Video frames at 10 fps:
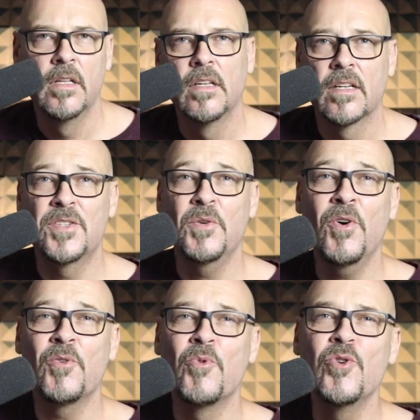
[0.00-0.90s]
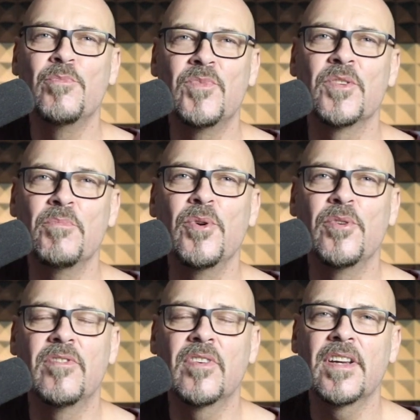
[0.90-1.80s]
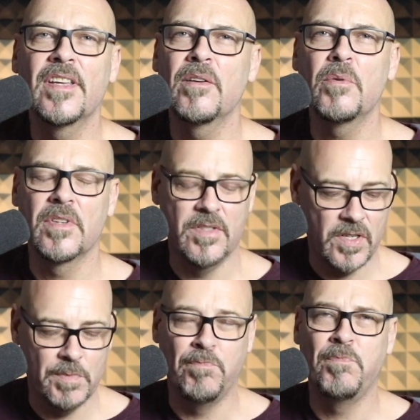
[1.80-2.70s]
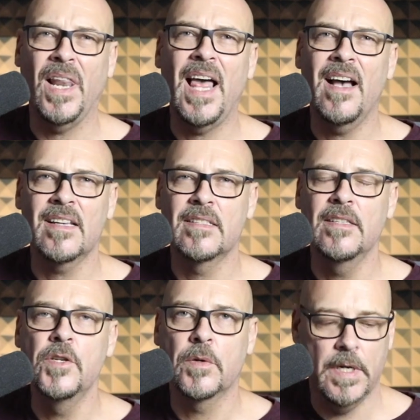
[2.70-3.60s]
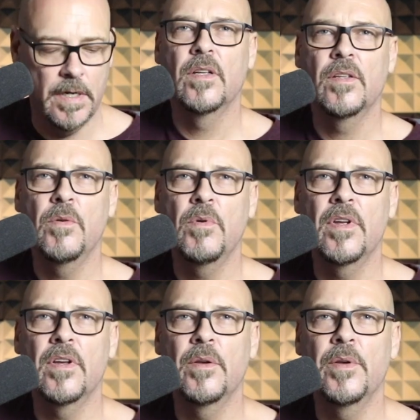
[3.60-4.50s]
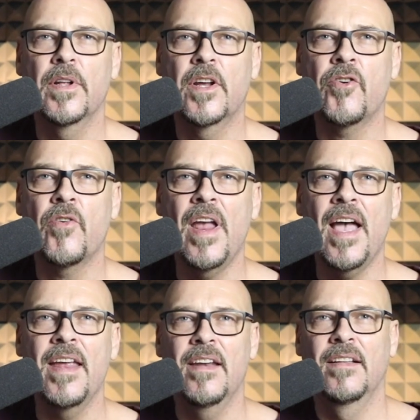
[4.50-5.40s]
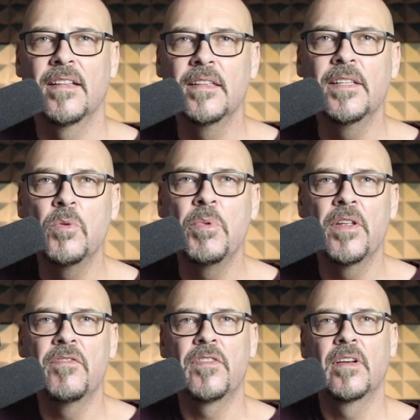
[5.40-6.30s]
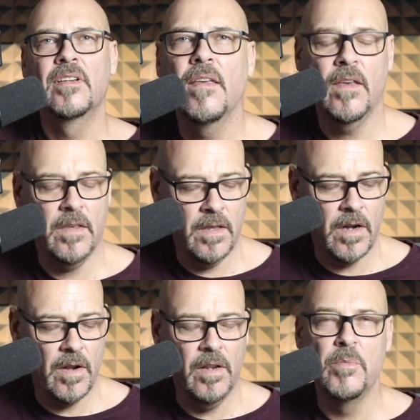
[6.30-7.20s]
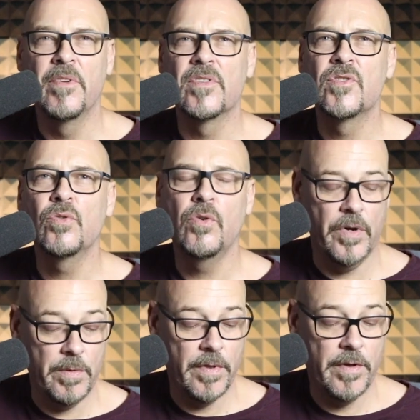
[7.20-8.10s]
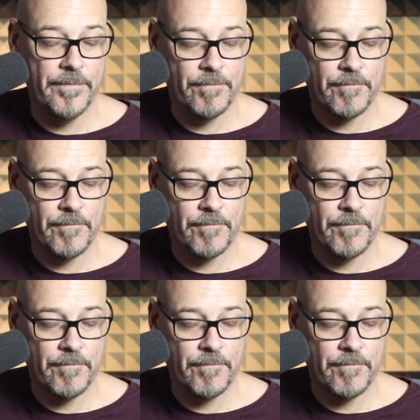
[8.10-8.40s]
Because you want room to move, right? You don't want to just blast into it. You want to create a little bit of a little bit of a story with it.